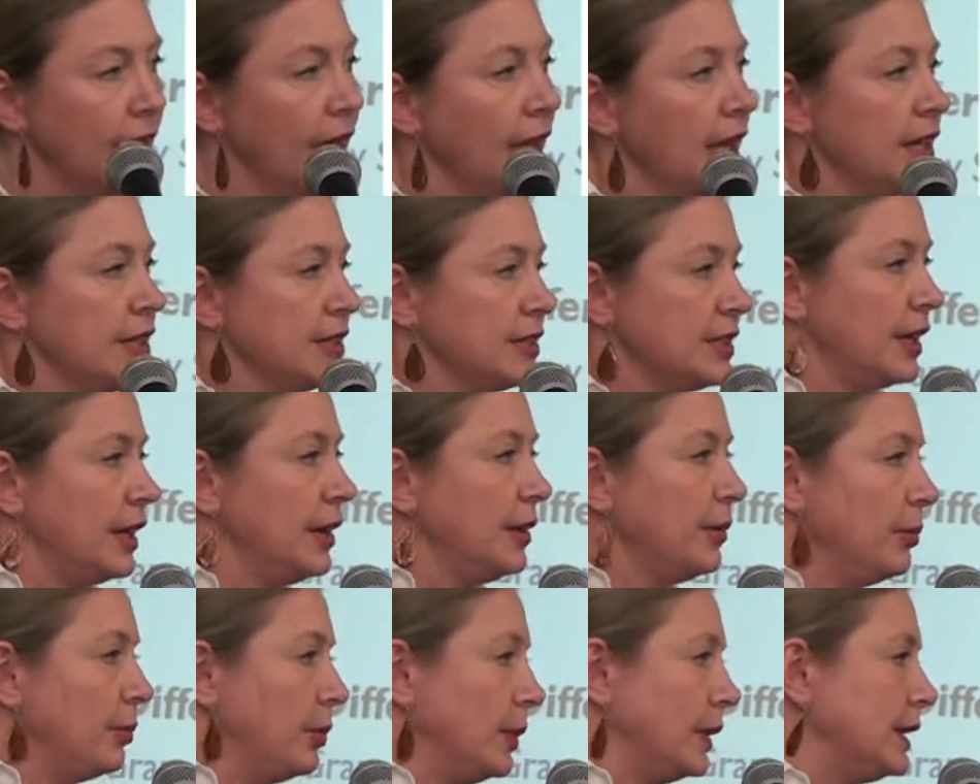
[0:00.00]

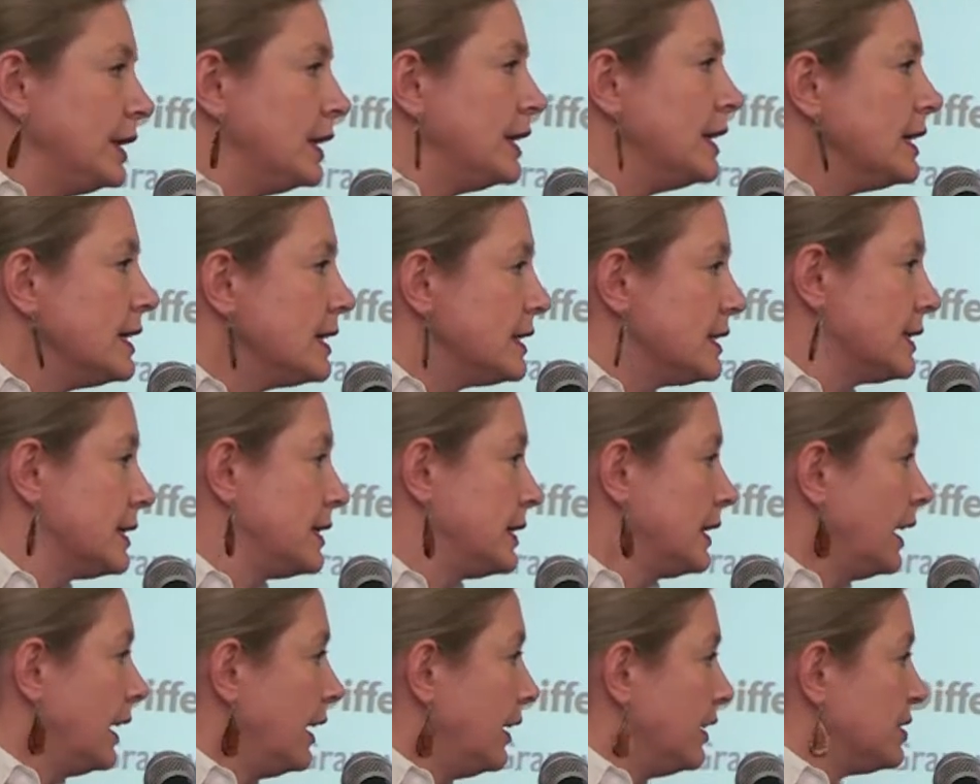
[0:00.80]
So what
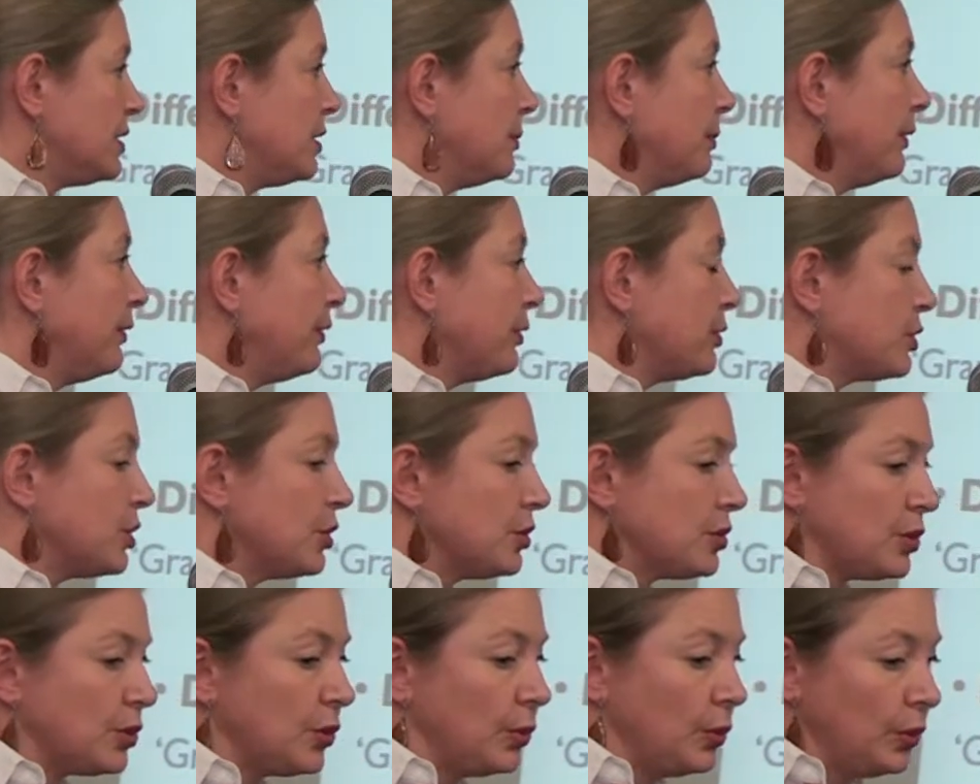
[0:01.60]
is
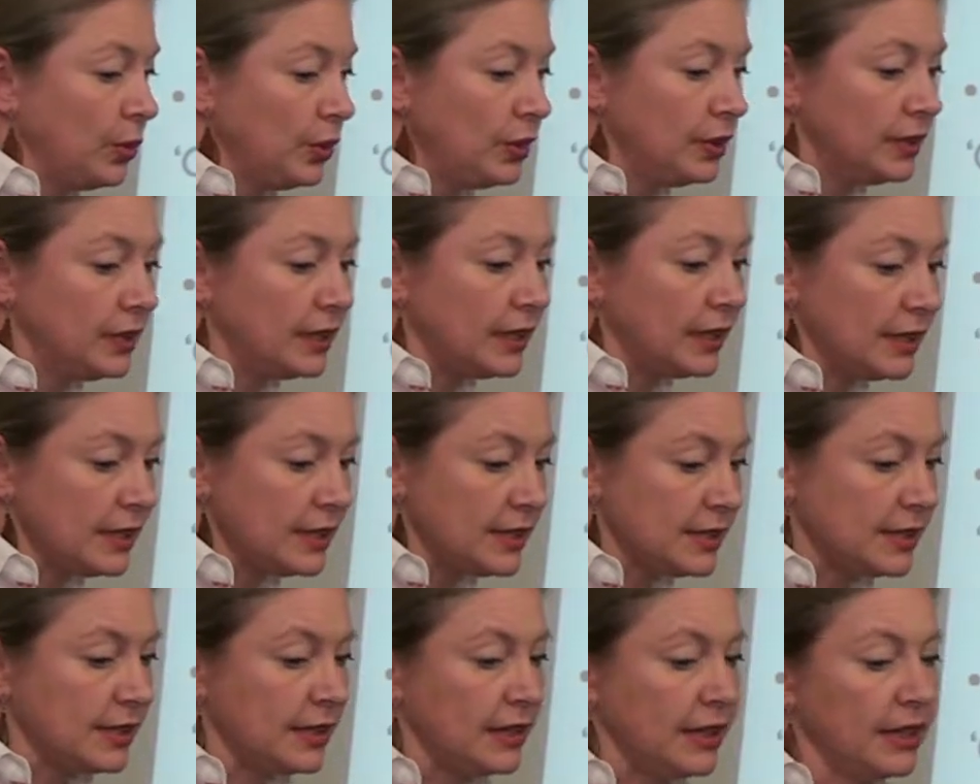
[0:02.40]
superficial scald? It
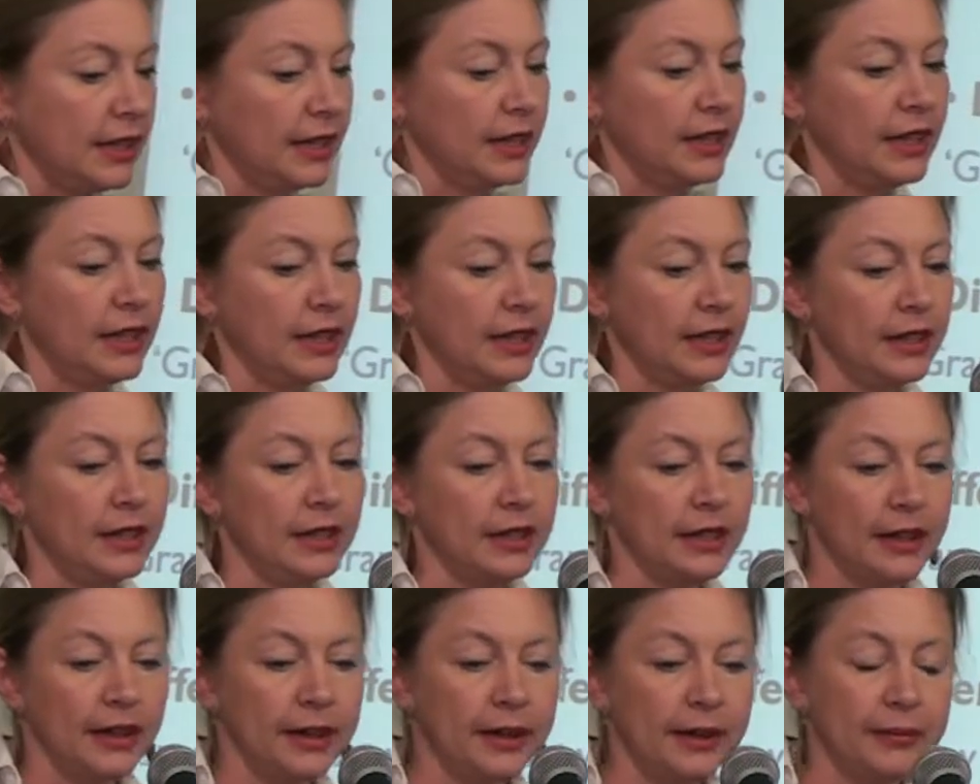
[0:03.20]
is
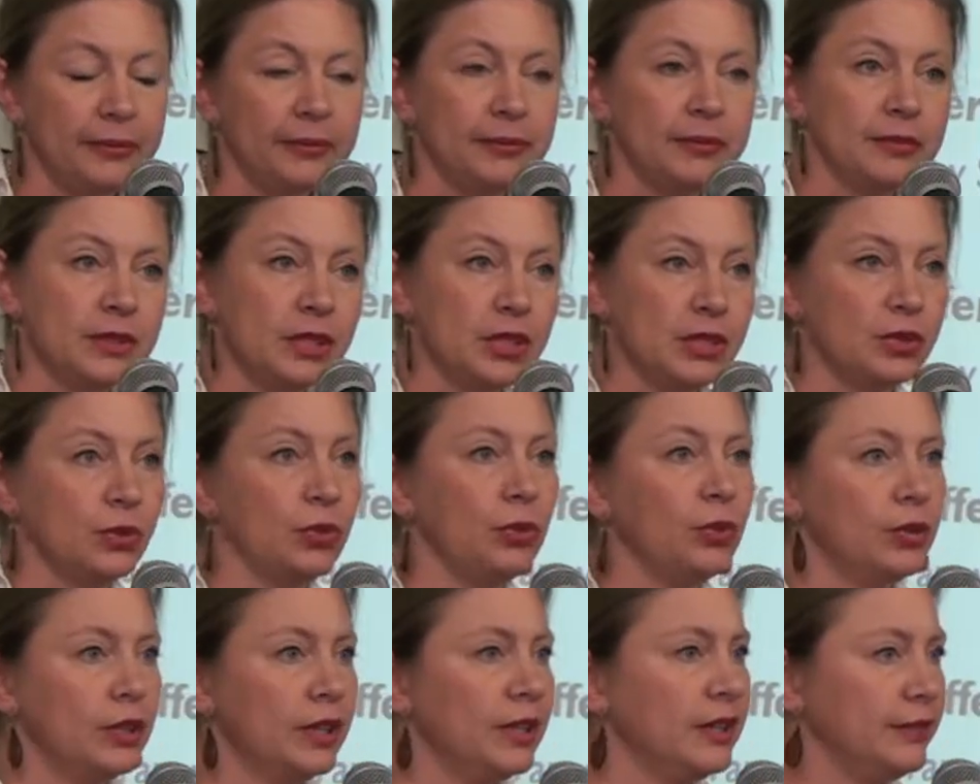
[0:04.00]
a
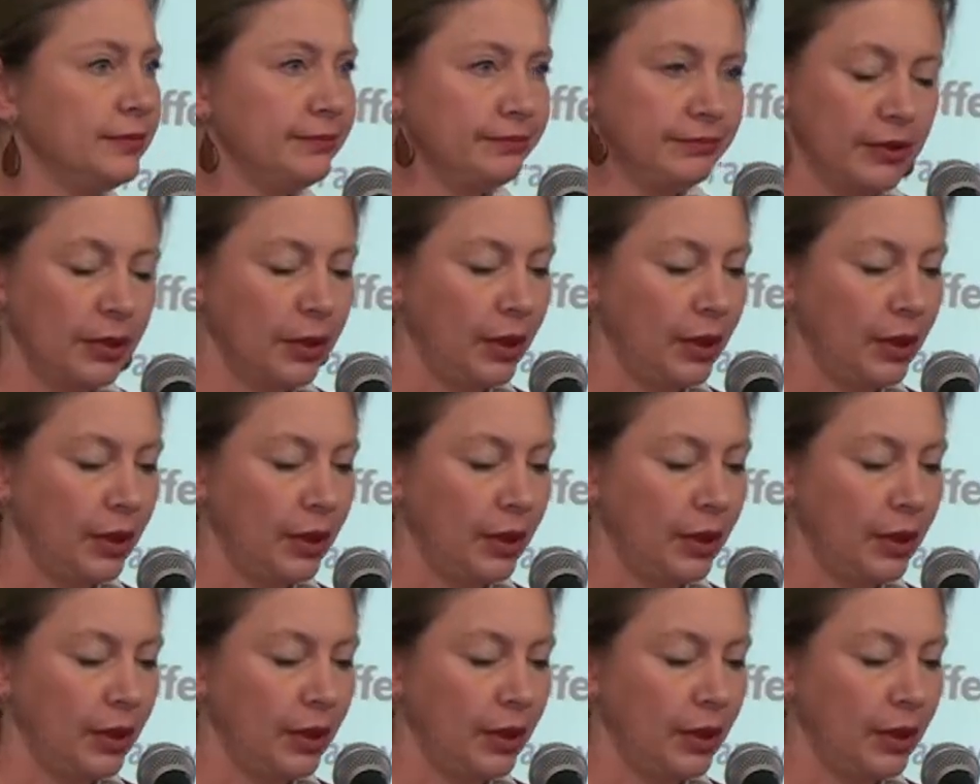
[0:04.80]
disorder.